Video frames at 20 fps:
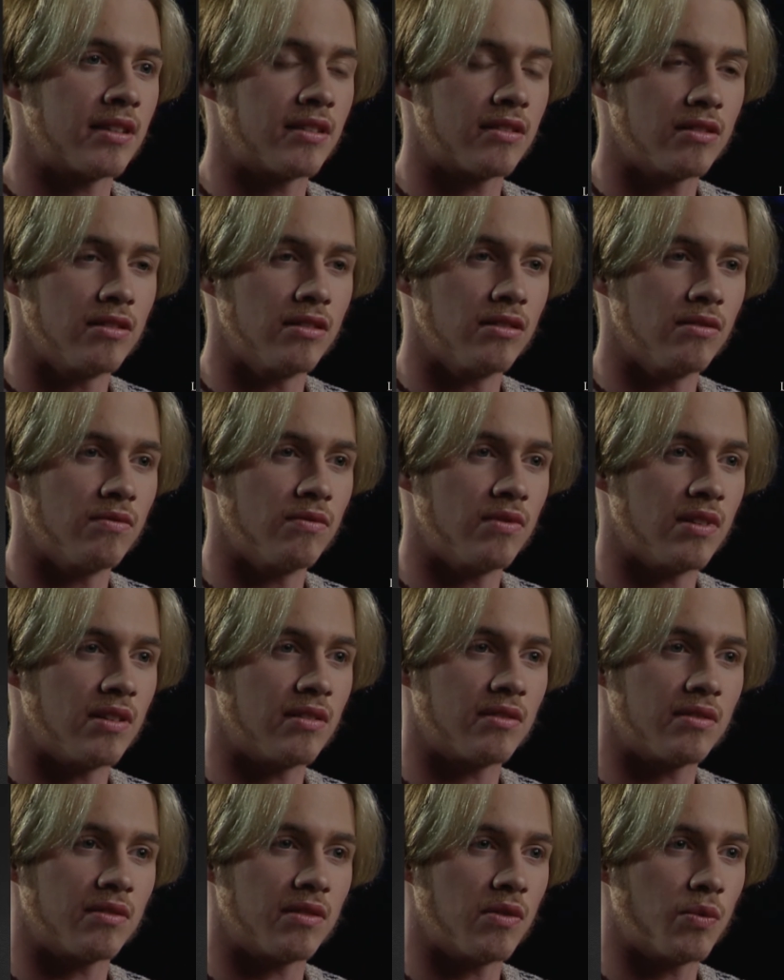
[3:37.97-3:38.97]

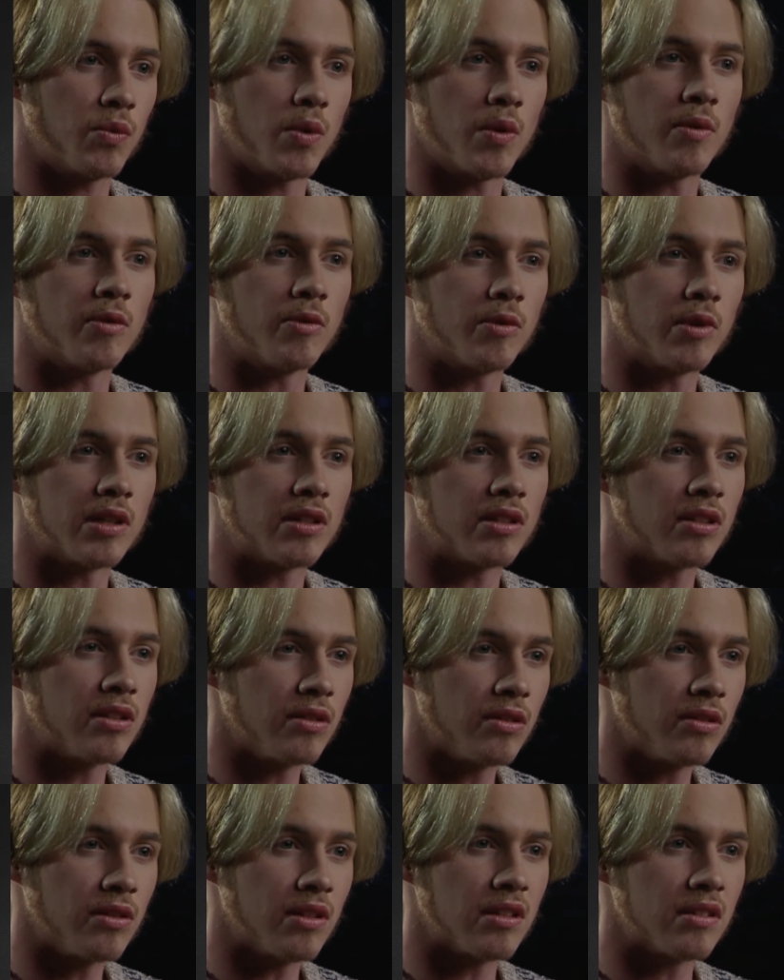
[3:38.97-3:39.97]
when we went
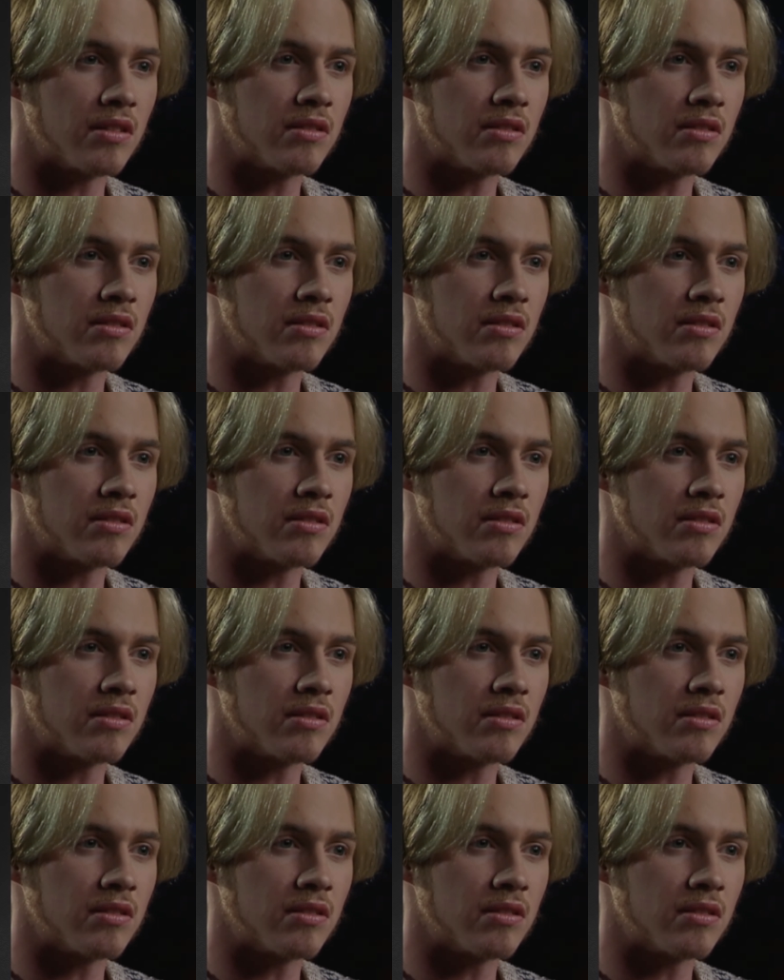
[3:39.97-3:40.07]
to the